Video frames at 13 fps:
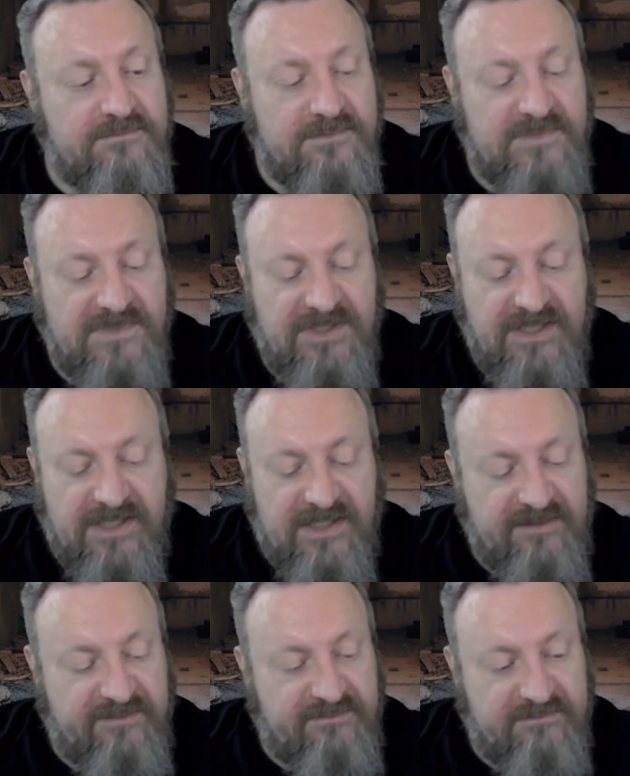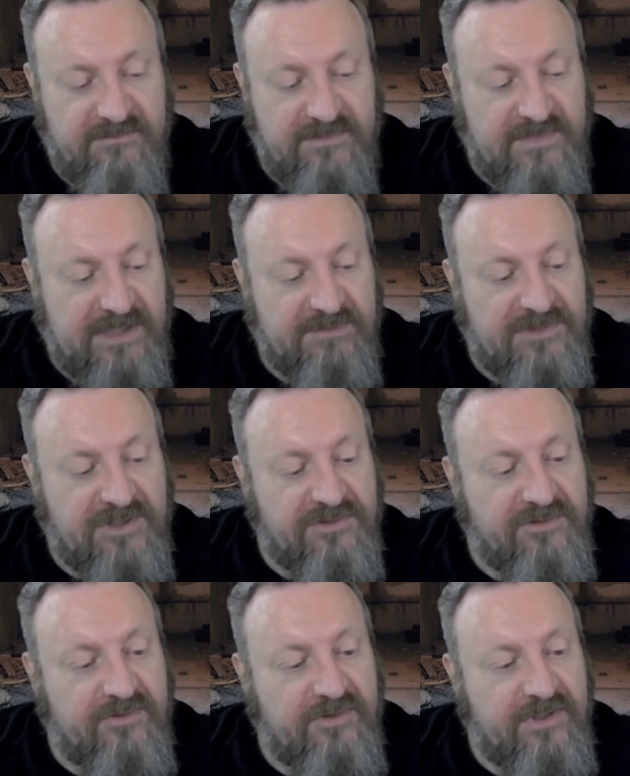again, I'm
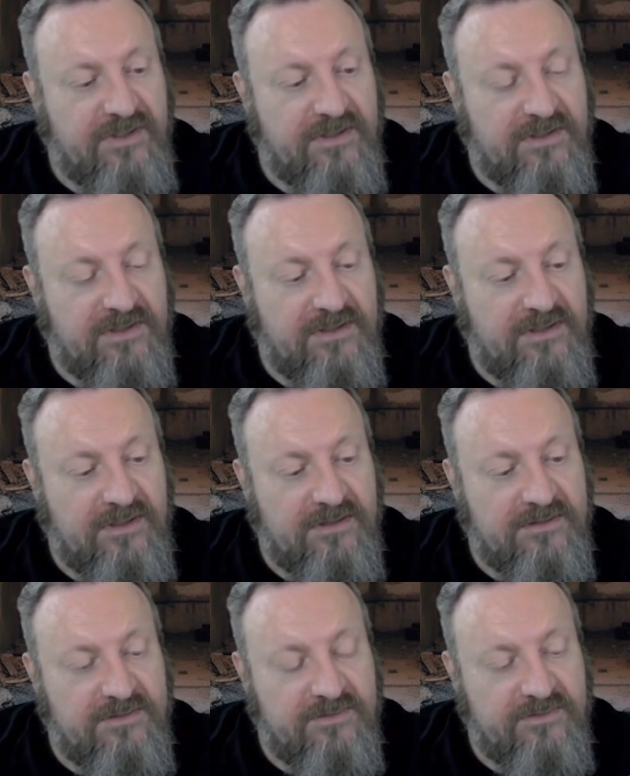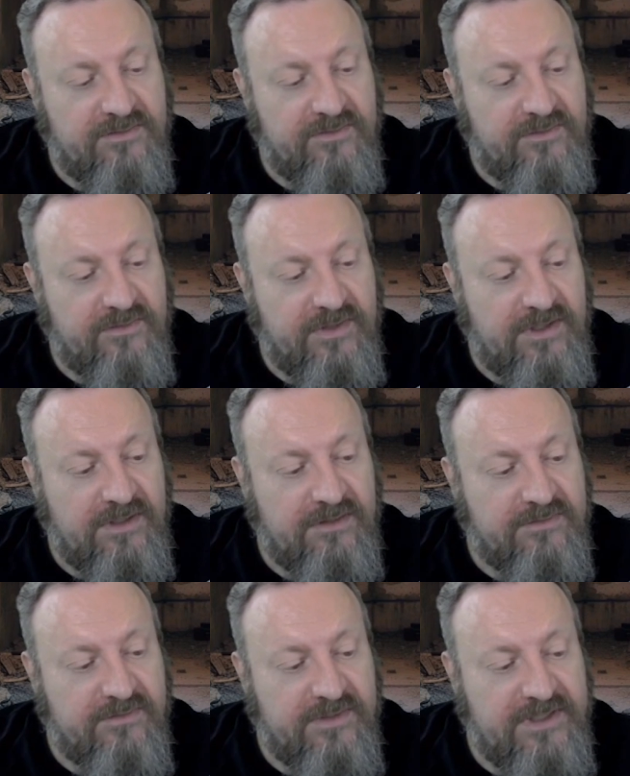not going
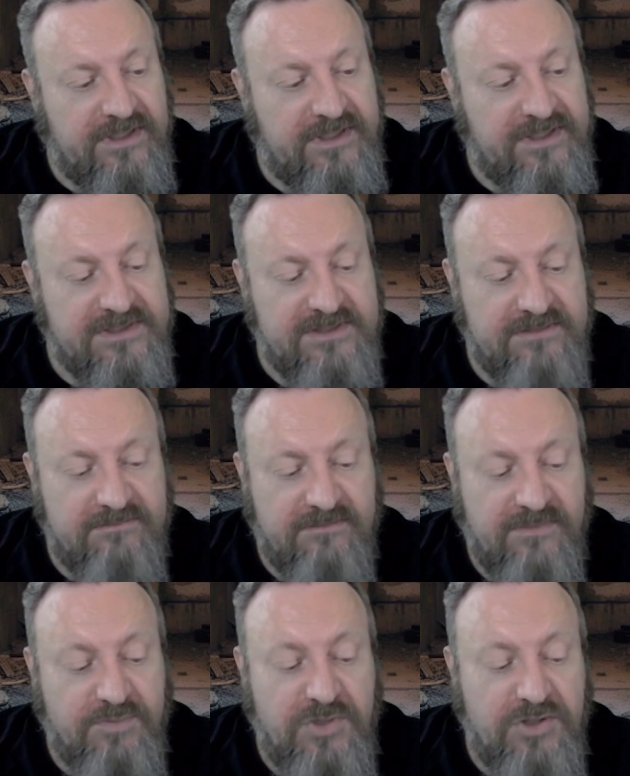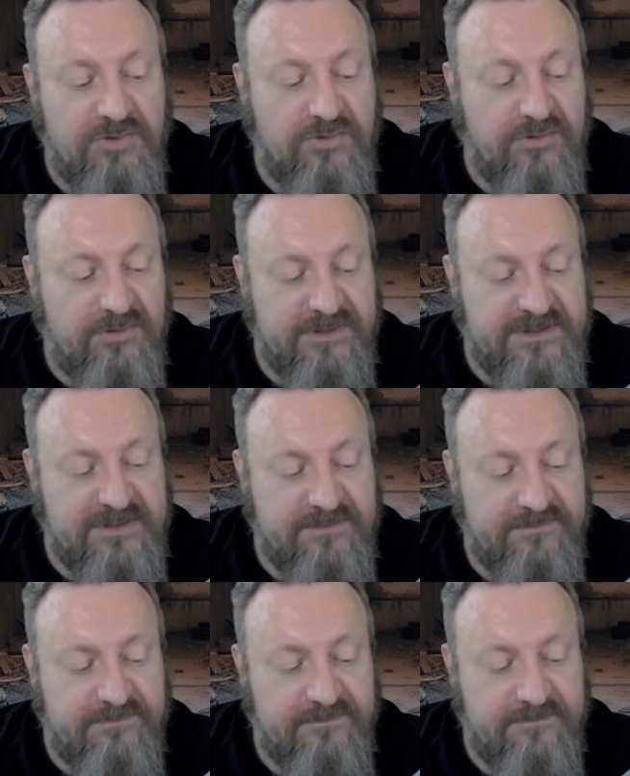into these. Mules,
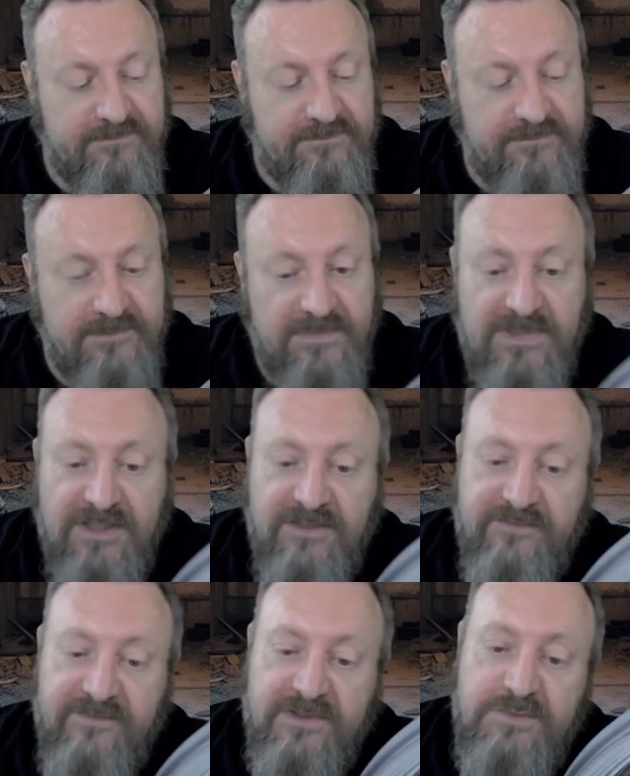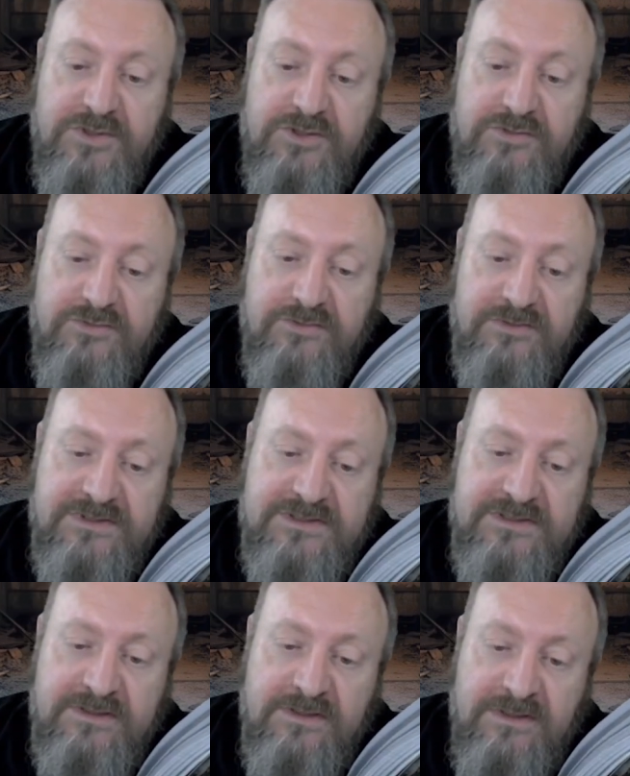lovely
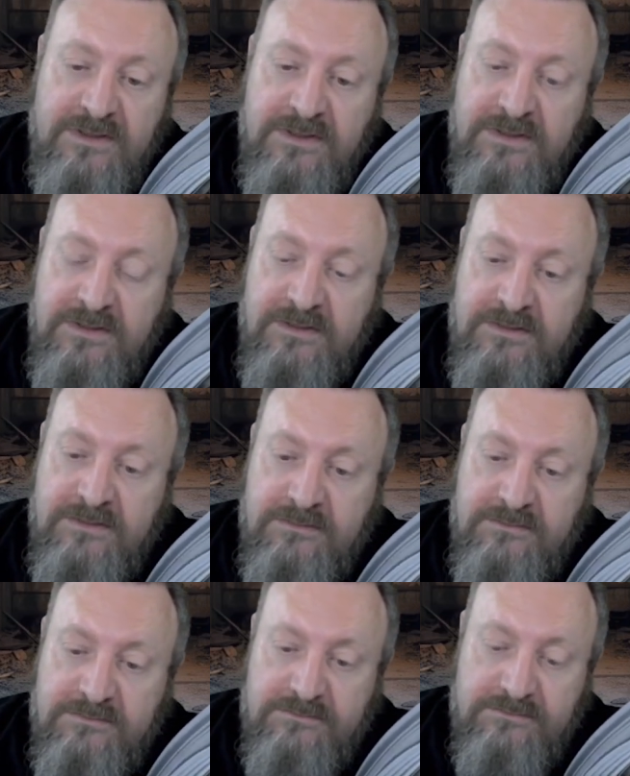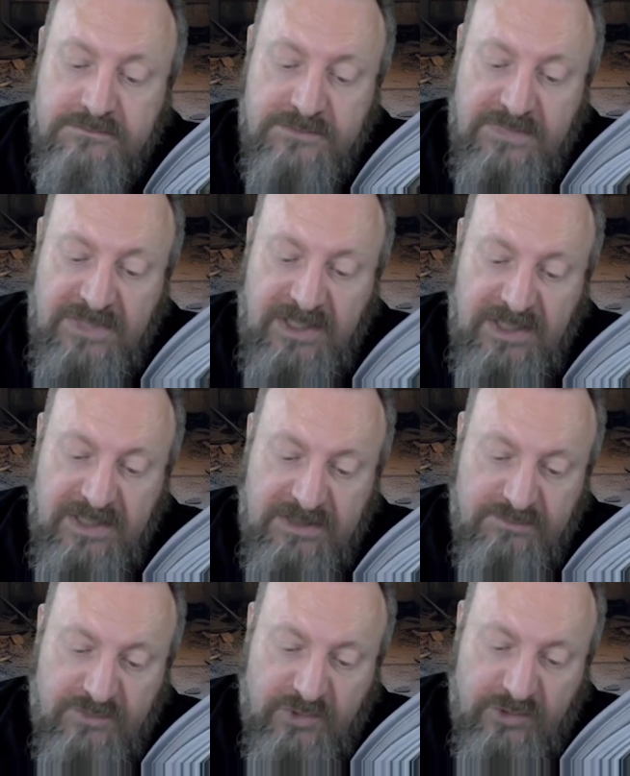mules,
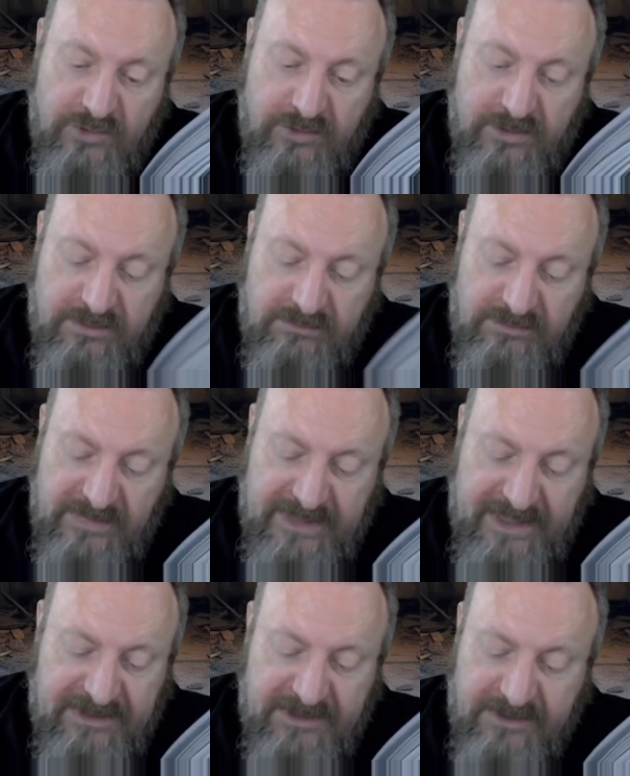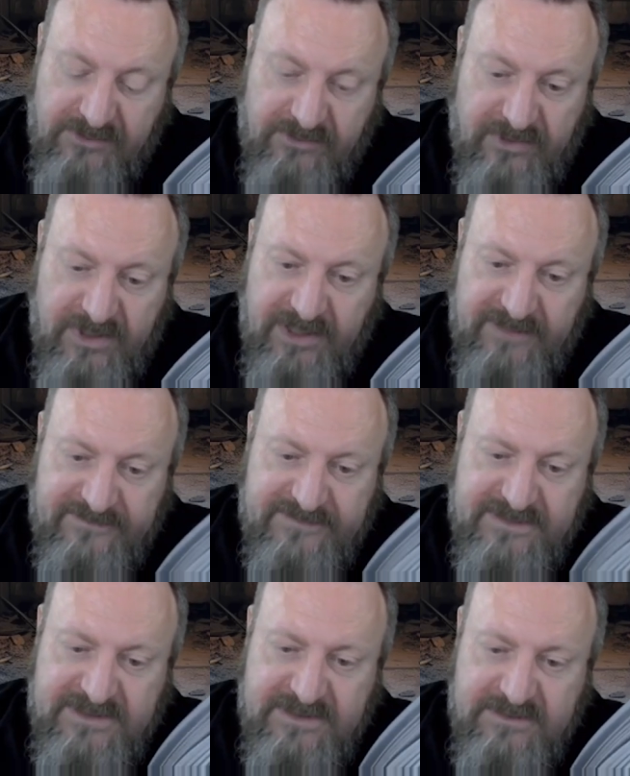and more landing
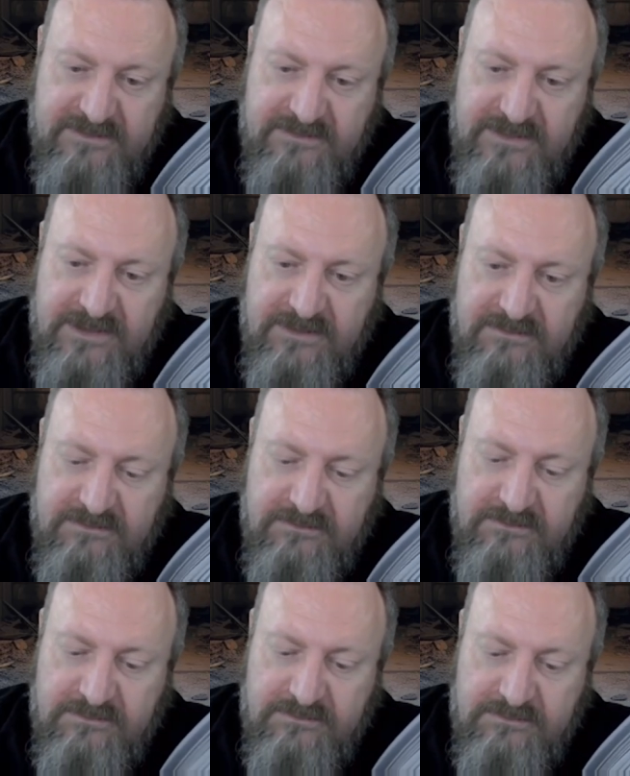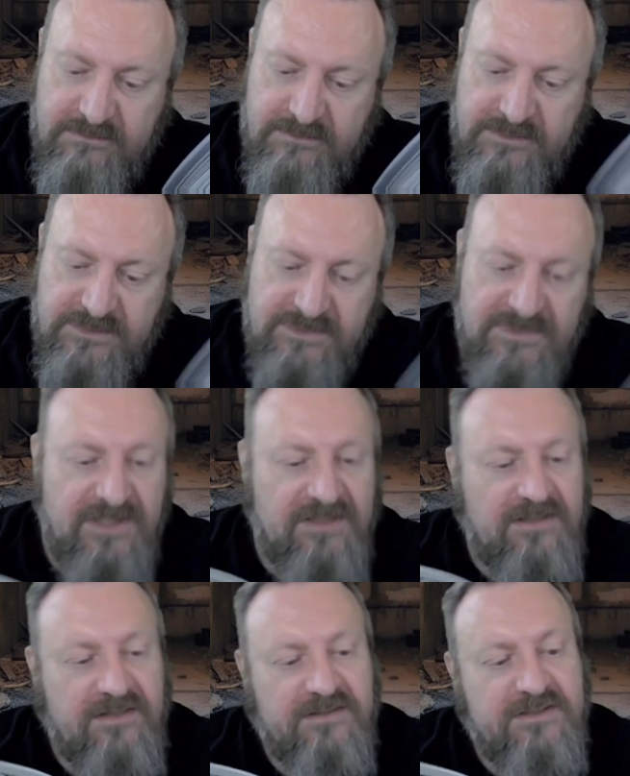crafts and and
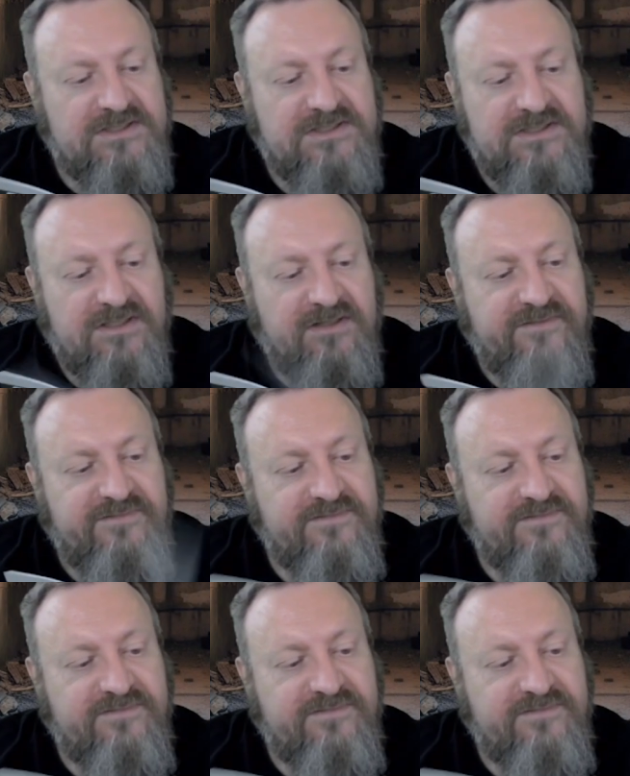other stuff.